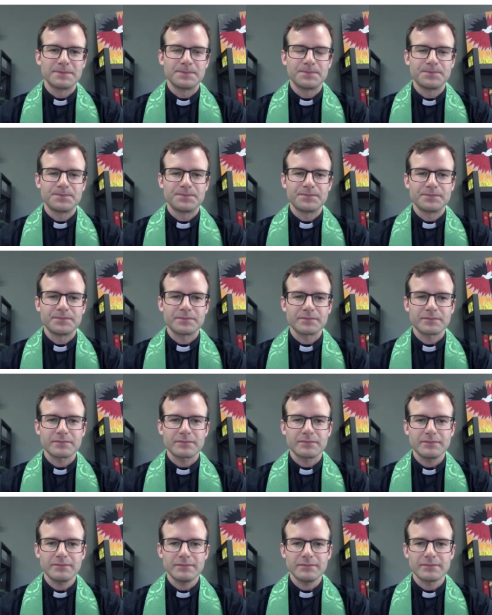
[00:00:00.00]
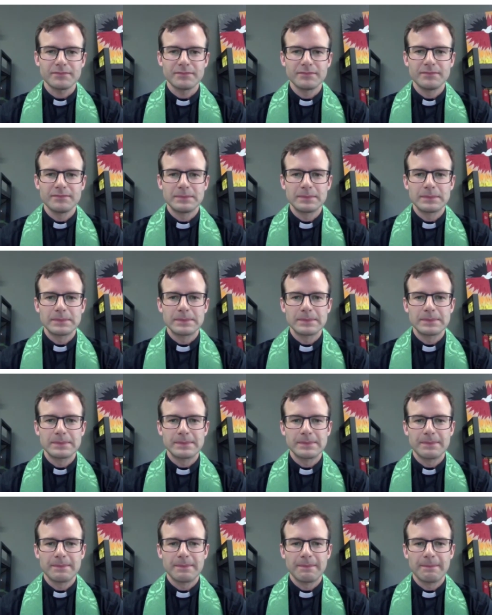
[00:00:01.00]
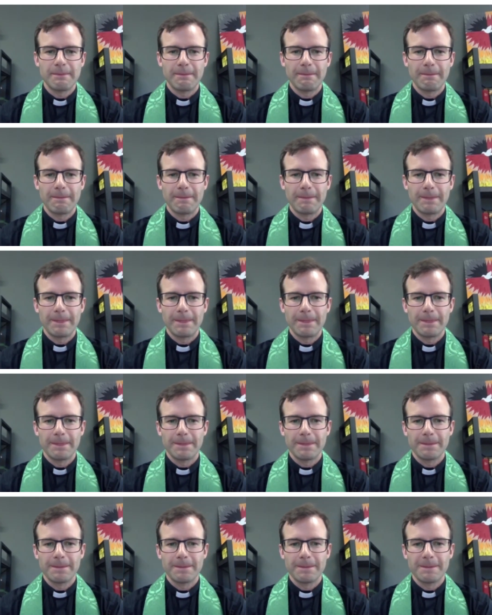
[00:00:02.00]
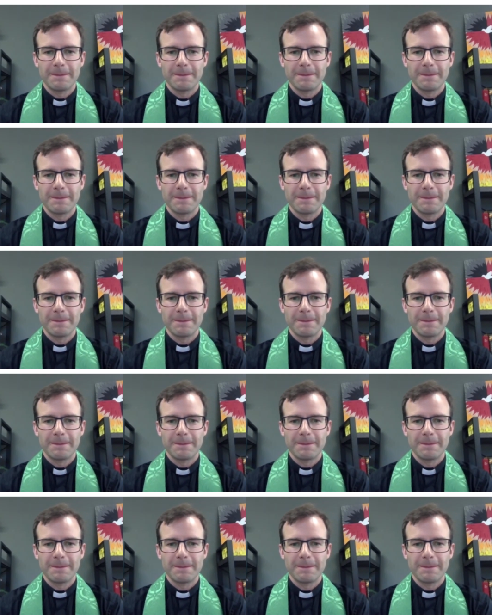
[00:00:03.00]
[no speech]